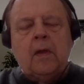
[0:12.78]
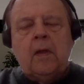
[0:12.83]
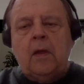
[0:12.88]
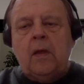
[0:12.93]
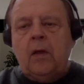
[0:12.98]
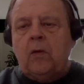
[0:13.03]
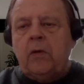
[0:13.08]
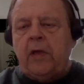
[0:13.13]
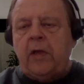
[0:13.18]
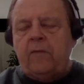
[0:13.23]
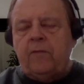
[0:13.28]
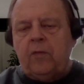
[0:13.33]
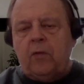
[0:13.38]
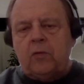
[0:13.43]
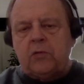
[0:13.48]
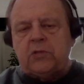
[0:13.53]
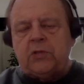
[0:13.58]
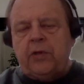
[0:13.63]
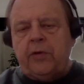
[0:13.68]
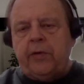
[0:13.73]
Okay,
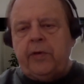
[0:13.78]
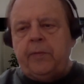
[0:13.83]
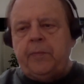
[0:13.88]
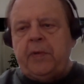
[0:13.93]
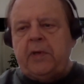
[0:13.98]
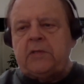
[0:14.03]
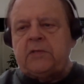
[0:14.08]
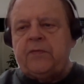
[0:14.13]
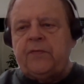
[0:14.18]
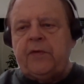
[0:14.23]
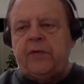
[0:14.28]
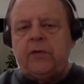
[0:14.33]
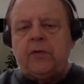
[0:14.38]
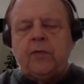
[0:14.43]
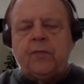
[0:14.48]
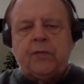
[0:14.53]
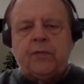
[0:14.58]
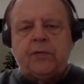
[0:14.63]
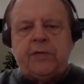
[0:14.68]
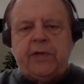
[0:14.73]
folks, Larry
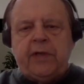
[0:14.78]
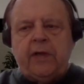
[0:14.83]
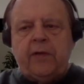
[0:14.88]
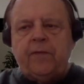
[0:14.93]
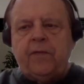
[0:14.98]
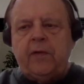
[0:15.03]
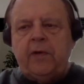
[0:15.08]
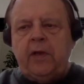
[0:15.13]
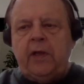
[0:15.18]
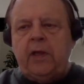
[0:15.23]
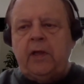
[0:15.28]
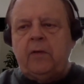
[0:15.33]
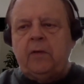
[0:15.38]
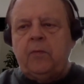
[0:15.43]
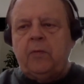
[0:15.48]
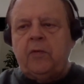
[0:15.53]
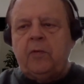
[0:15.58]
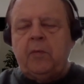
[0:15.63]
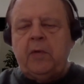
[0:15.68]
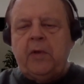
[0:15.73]
Pesavento for TFNN
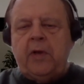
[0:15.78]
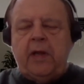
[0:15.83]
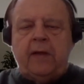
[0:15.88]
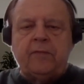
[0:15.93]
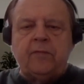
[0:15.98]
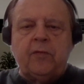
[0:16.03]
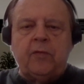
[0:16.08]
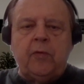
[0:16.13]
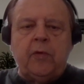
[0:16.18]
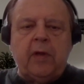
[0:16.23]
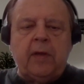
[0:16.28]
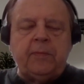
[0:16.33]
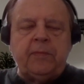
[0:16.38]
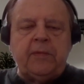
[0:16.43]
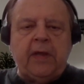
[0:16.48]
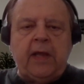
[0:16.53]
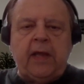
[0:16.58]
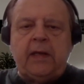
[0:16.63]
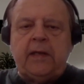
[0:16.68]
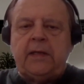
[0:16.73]
with the mid afternoon
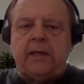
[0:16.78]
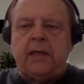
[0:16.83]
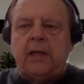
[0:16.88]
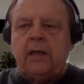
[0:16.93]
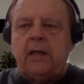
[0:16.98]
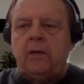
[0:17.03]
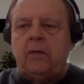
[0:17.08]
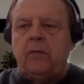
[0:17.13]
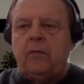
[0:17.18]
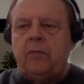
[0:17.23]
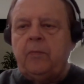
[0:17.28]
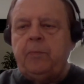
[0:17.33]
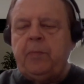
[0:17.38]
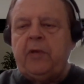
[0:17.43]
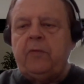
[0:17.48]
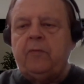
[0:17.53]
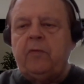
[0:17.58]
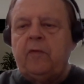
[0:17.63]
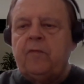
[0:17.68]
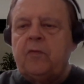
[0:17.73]
update. Uh,
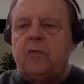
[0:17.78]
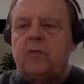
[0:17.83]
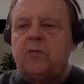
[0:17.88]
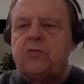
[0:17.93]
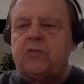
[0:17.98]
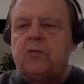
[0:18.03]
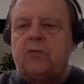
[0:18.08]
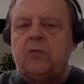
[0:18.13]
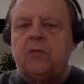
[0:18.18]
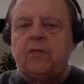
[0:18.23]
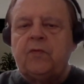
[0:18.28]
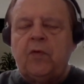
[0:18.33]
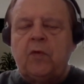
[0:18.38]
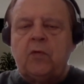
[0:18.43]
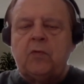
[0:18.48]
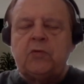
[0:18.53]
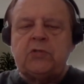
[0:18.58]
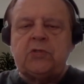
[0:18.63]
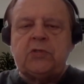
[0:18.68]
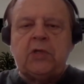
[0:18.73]
big reversal,
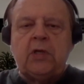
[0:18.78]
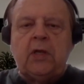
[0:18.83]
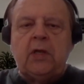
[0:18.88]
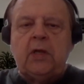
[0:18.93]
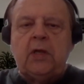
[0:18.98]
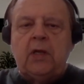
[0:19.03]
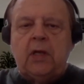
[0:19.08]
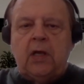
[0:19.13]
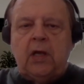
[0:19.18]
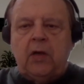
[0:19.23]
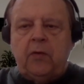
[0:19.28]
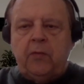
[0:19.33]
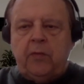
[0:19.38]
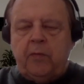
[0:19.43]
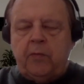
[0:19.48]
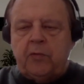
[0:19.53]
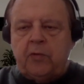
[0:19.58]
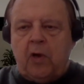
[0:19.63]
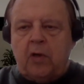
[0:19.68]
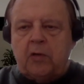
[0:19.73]
folks. Uh, we
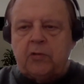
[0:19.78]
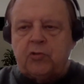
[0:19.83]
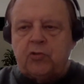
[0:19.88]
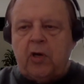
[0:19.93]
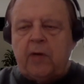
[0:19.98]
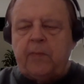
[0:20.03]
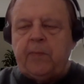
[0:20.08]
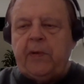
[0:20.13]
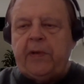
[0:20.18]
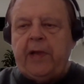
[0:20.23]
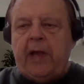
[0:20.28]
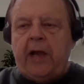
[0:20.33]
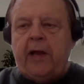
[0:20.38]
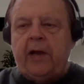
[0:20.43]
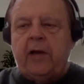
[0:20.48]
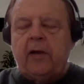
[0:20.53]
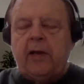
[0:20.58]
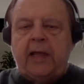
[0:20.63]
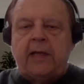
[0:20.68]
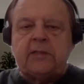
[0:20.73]
were sharply
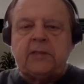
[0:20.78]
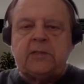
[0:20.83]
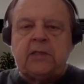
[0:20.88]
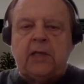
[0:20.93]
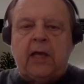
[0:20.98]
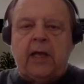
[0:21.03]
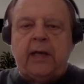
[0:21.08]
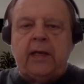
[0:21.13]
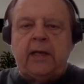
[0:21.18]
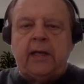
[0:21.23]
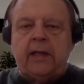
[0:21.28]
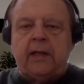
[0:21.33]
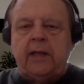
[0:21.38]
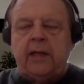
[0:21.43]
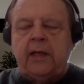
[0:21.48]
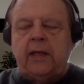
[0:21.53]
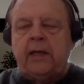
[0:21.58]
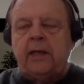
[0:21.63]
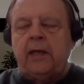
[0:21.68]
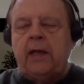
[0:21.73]
higher last night, and
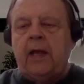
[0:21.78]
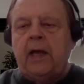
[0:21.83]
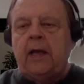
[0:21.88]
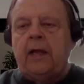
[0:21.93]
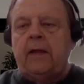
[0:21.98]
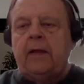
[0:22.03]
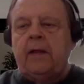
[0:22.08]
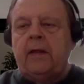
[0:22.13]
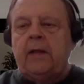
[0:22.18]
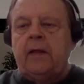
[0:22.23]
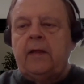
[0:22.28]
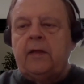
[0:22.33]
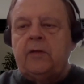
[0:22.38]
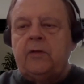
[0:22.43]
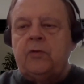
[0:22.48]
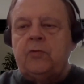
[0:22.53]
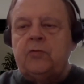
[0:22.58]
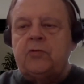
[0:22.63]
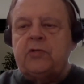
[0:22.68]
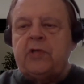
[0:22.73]
then uh,
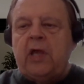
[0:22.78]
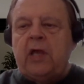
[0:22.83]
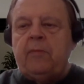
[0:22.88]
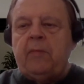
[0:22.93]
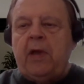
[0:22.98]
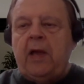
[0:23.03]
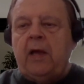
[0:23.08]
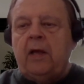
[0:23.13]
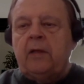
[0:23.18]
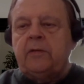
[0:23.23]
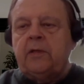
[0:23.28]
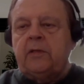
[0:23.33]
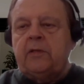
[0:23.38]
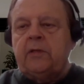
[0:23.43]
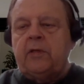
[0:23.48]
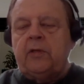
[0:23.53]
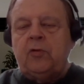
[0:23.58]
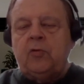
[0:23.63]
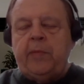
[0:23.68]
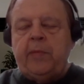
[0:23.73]
news came out that
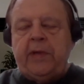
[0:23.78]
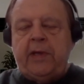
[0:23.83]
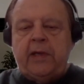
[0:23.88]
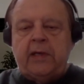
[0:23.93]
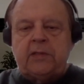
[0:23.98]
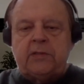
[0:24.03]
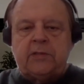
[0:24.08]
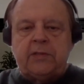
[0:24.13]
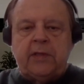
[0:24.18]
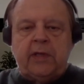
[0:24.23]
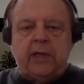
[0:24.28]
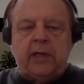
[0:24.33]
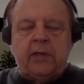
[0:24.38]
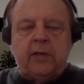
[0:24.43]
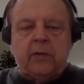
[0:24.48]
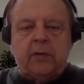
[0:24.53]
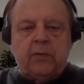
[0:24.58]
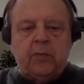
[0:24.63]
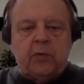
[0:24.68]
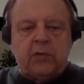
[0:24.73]
the UBS
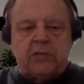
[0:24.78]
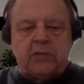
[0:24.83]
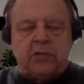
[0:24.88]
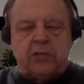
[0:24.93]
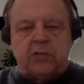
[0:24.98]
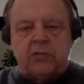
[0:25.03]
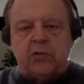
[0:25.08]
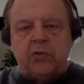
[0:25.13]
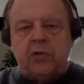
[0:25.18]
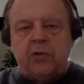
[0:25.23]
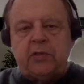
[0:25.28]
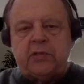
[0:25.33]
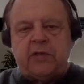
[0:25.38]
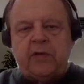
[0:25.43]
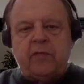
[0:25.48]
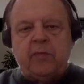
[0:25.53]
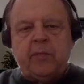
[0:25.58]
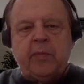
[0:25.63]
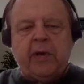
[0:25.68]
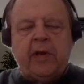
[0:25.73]
thing wasn't as good as
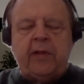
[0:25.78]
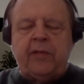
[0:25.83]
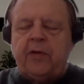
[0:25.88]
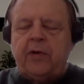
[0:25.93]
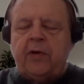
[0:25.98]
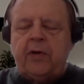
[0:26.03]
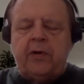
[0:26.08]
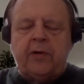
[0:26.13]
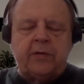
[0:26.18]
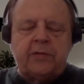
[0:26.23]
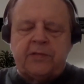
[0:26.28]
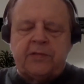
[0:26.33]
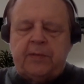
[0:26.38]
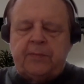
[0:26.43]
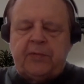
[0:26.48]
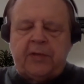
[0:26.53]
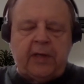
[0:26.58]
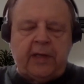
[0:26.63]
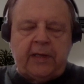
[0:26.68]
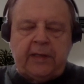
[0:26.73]
everybody thought, or
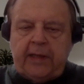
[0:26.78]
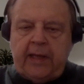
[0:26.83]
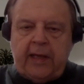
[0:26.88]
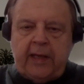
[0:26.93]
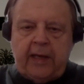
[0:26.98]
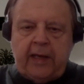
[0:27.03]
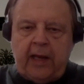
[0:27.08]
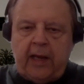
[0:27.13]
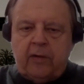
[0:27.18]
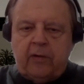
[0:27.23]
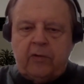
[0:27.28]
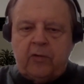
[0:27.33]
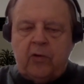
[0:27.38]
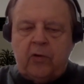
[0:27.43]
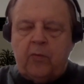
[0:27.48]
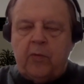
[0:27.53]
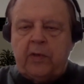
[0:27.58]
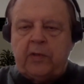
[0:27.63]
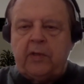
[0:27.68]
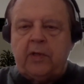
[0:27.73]
something like that. I don't
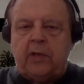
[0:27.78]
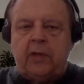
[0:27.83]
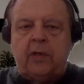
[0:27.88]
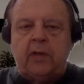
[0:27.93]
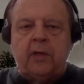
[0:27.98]
know what the